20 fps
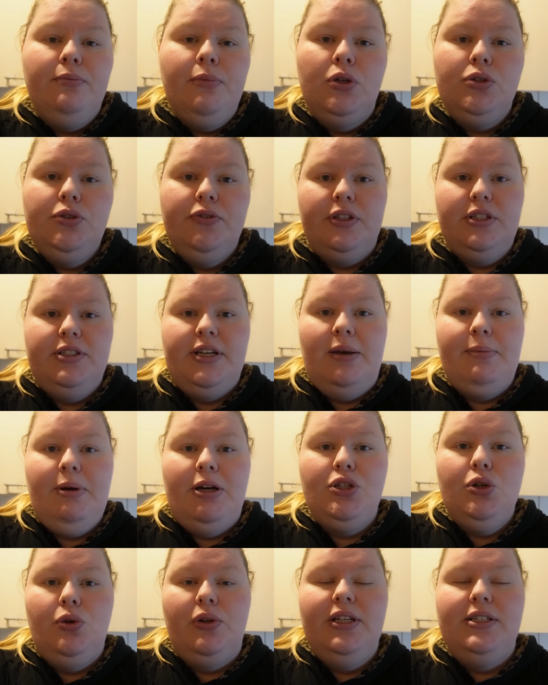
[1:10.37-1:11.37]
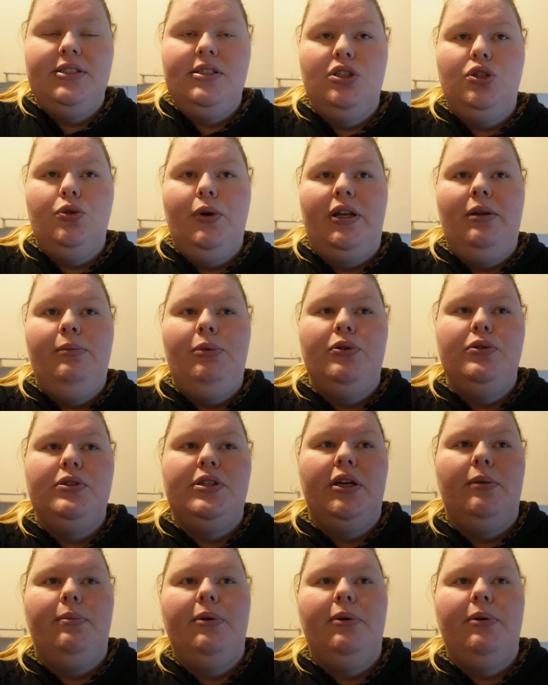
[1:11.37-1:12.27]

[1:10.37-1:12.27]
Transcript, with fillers: Most of the time I don't listen to any music,